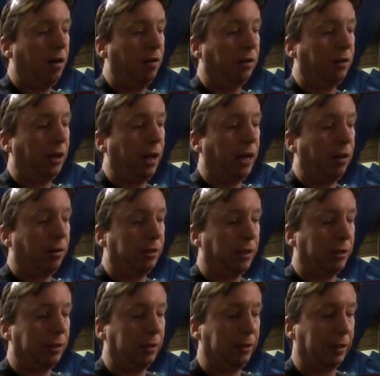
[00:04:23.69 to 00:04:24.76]
This light here
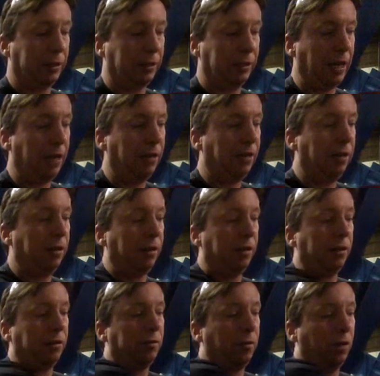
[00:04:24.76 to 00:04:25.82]
says it's extended,
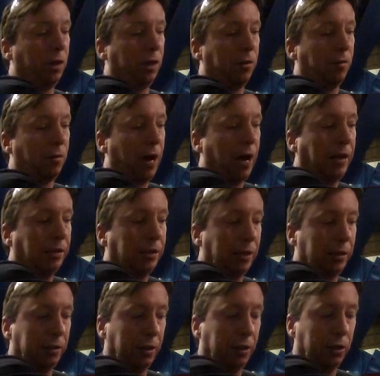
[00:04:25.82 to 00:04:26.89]
and this one on the right
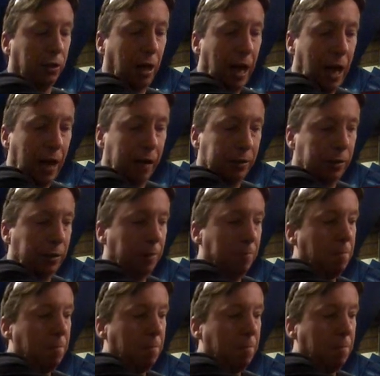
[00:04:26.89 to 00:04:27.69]
says that it's locked.